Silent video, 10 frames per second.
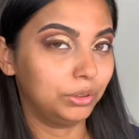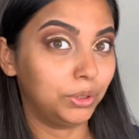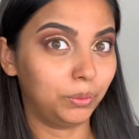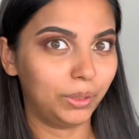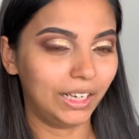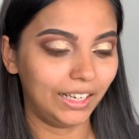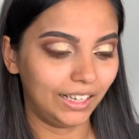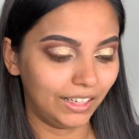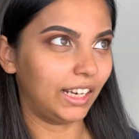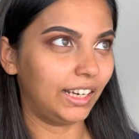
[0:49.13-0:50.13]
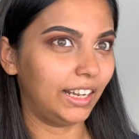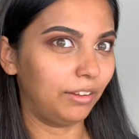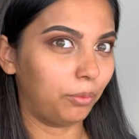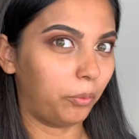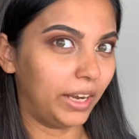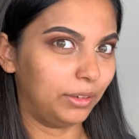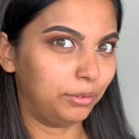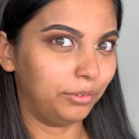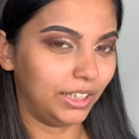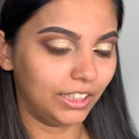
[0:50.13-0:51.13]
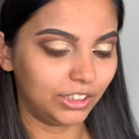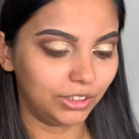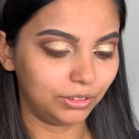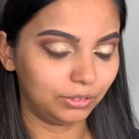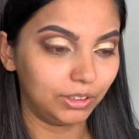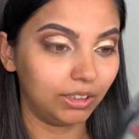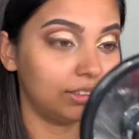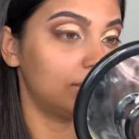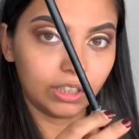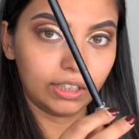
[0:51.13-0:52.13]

looks really get a wet finish to me.